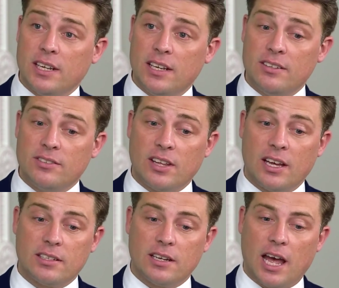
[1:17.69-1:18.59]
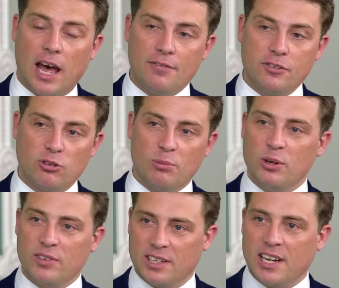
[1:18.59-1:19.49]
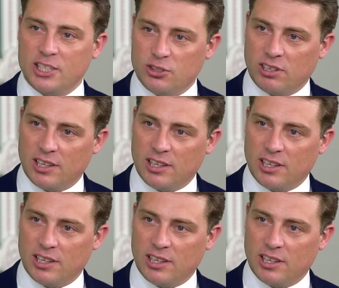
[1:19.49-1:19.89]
is that after removing the natural